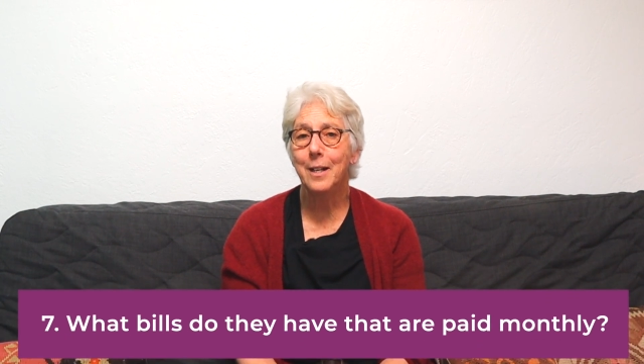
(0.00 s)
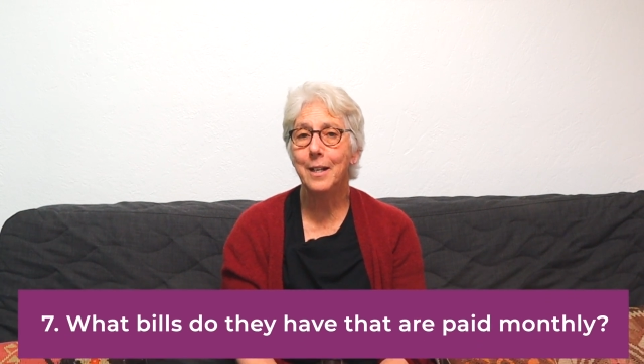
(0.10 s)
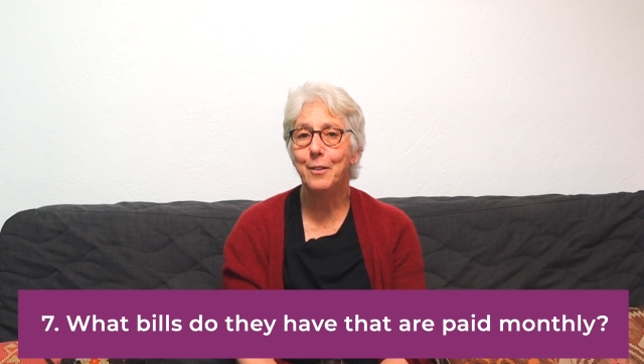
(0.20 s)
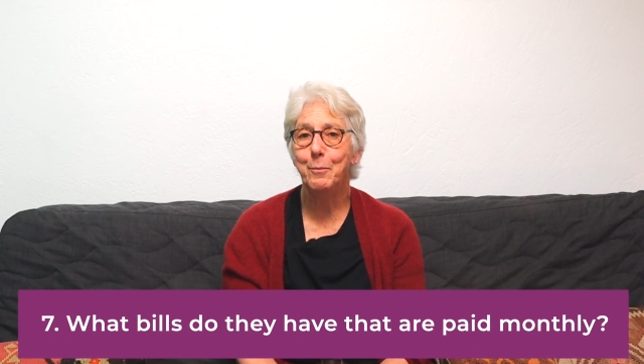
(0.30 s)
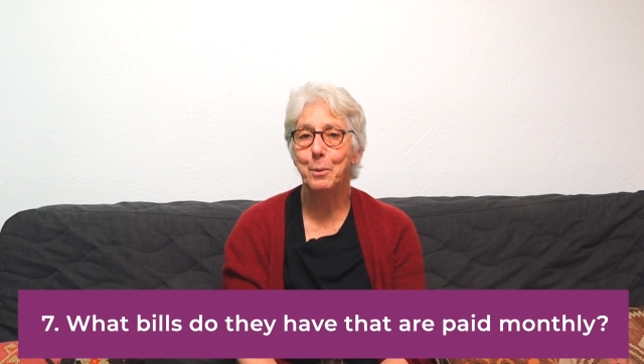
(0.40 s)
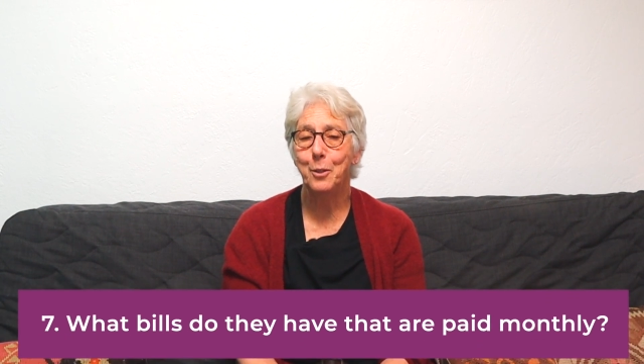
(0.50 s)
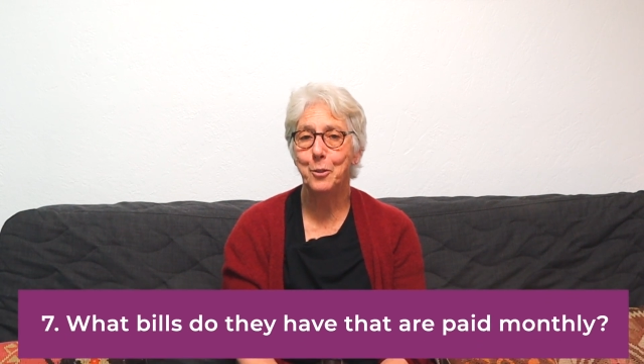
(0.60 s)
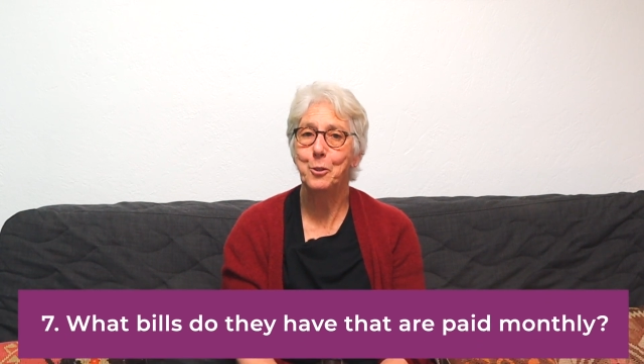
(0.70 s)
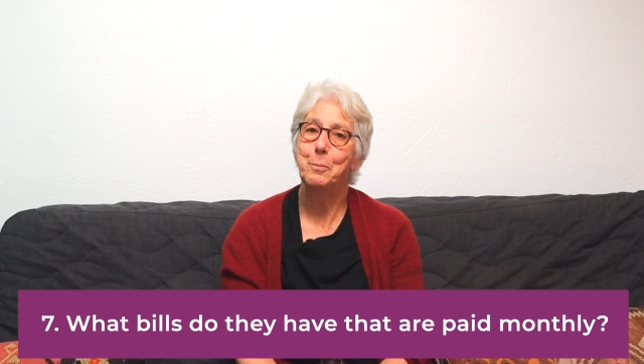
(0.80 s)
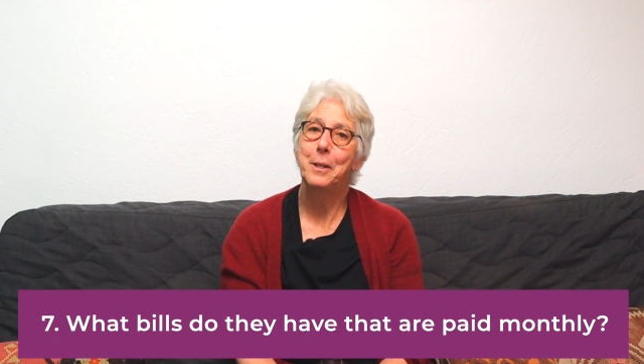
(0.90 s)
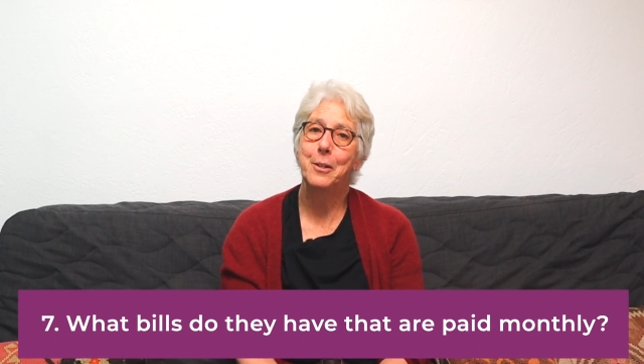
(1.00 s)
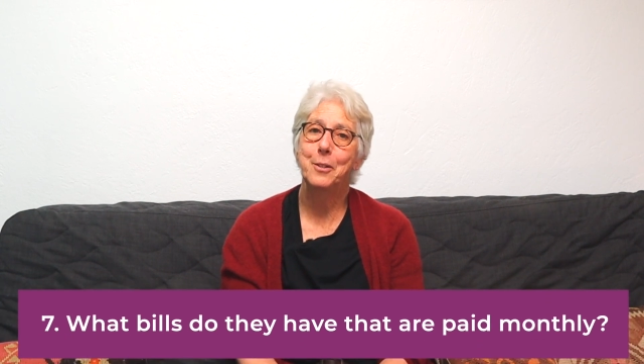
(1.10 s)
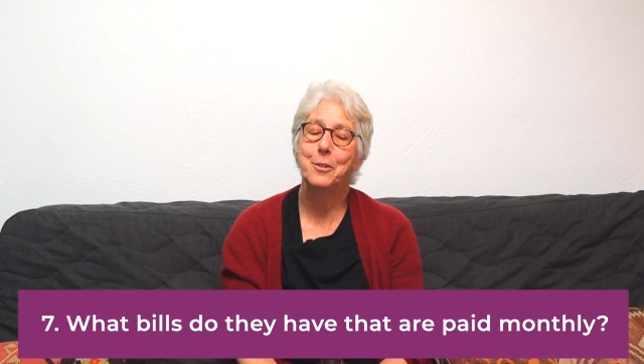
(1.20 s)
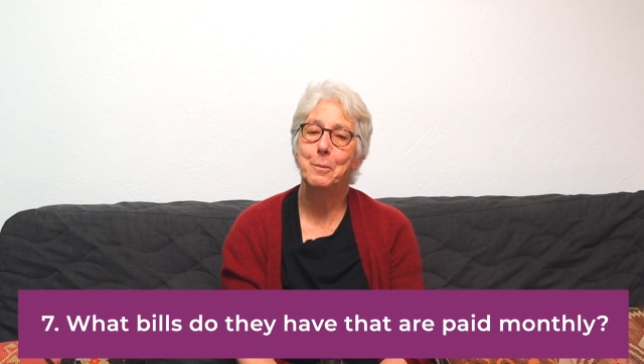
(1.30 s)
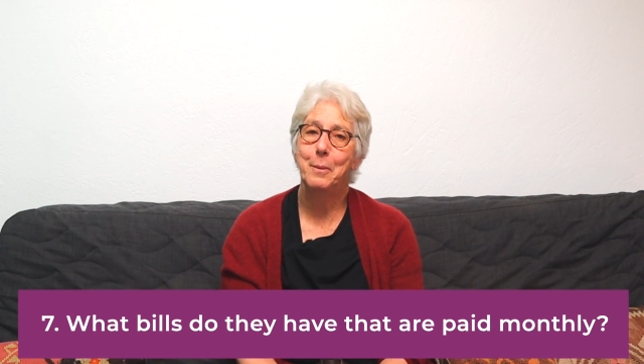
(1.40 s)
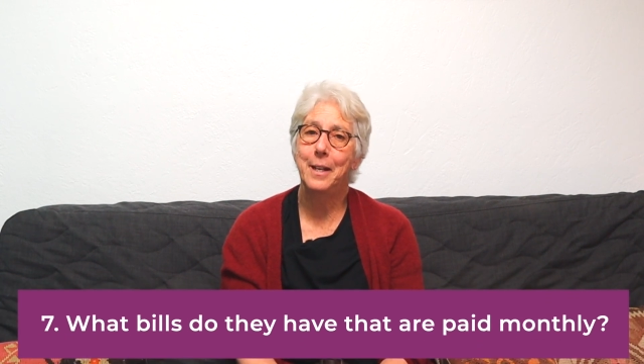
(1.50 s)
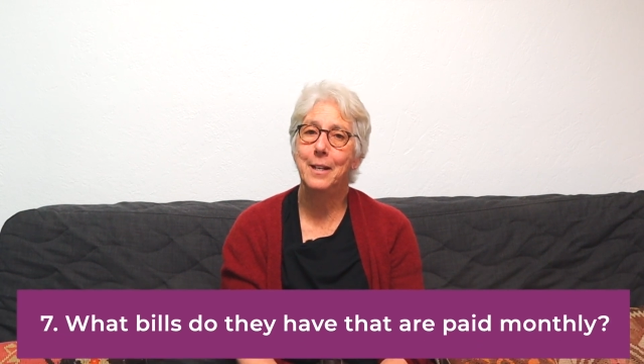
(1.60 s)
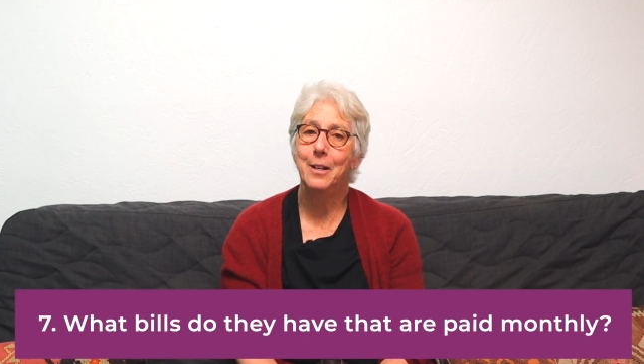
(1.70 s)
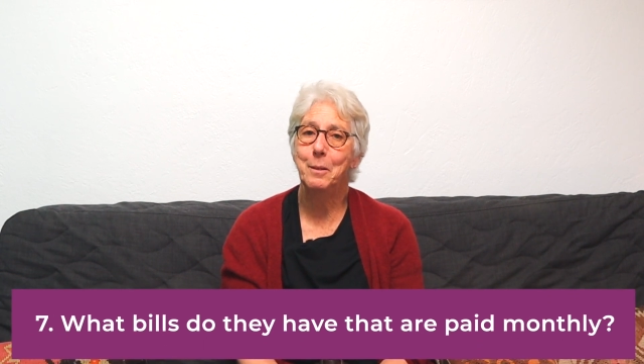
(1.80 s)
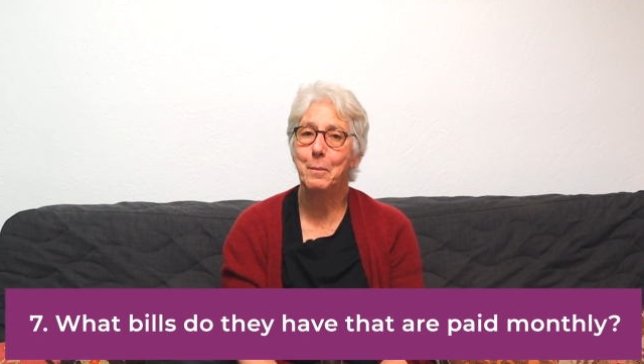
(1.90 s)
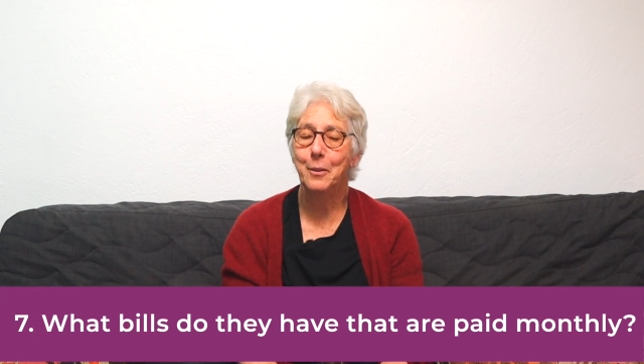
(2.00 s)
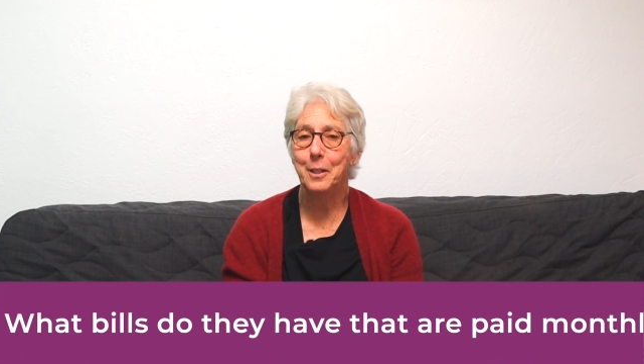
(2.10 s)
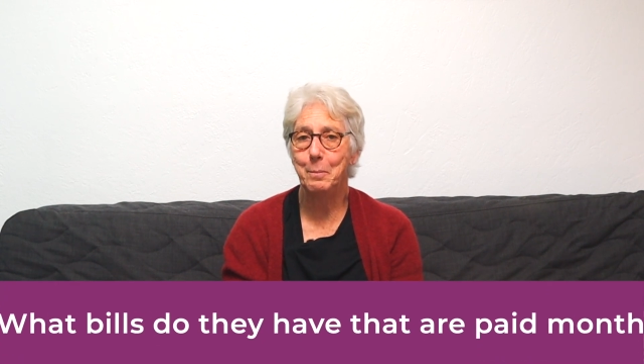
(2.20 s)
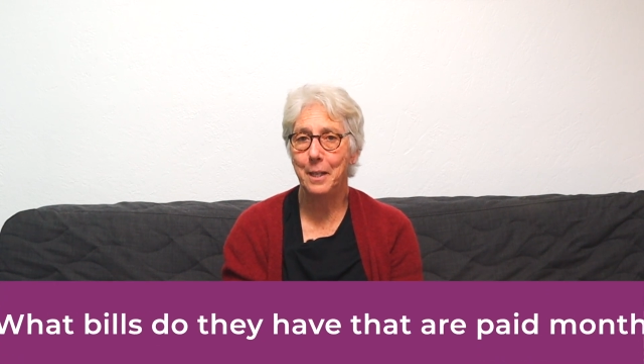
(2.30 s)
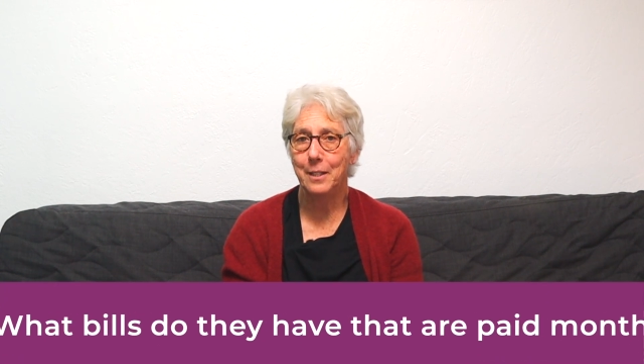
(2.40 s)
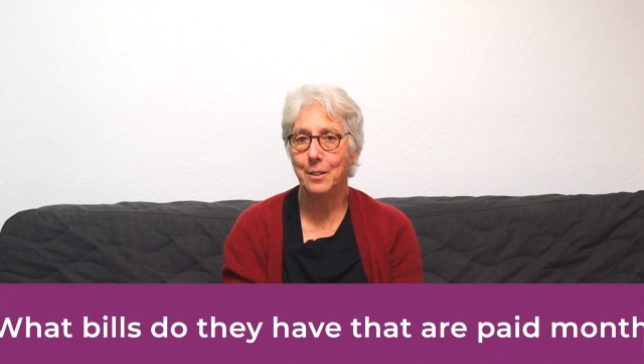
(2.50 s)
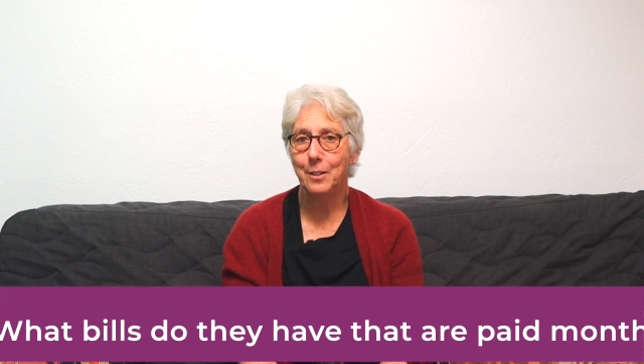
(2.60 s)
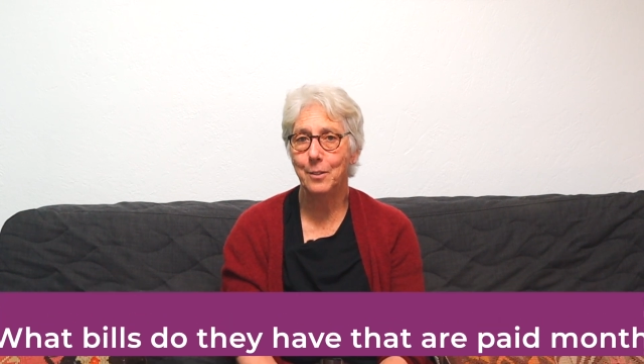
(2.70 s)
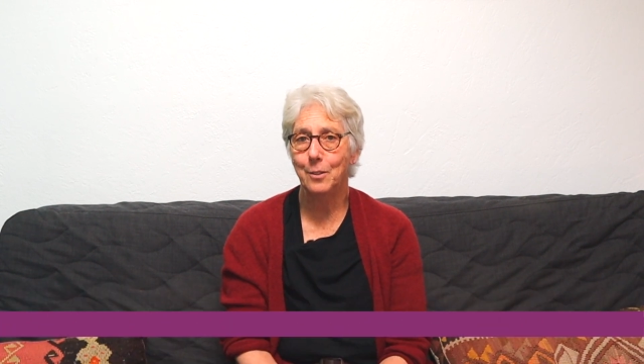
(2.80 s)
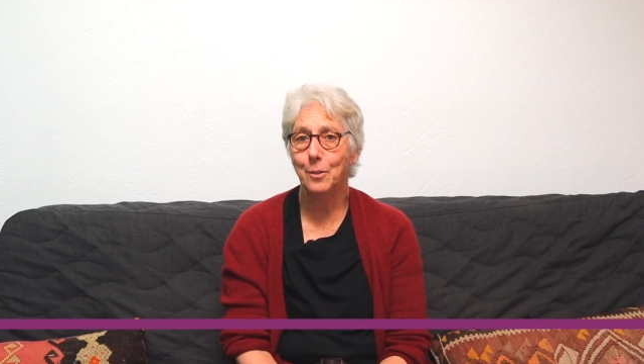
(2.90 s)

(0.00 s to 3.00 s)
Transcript: kind of bills your parents are paying on a monthly basis